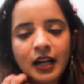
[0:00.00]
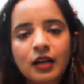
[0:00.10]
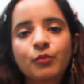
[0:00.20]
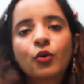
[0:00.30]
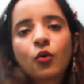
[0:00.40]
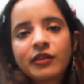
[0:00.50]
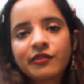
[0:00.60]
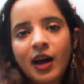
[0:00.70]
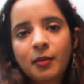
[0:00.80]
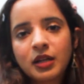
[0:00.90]
like a
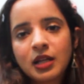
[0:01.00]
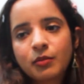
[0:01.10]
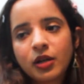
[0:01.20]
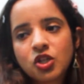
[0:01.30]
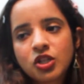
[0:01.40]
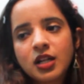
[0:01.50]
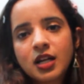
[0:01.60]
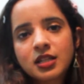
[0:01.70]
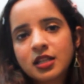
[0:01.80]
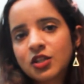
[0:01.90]
broken family, but she
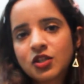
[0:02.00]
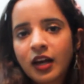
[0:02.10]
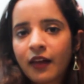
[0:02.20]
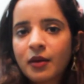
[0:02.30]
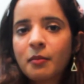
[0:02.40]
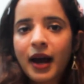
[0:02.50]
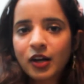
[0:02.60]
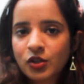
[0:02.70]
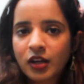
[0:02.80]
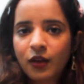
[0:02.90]
does things to get them
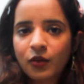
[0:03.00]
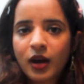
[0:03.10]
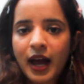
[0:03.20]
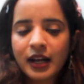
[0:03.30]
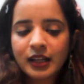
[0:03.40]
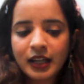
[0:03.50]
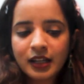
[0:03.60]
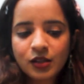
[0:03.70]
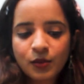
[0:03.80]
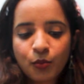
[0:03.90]
back together and
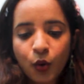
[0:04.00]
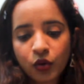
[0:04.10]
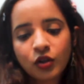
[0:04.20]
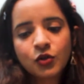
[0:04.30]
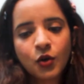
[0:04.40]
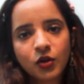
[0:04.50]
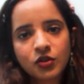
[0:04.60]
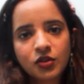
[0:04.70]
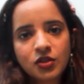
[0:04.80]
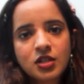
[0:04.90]
get both her
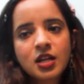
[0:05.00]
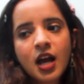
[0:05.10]
daughters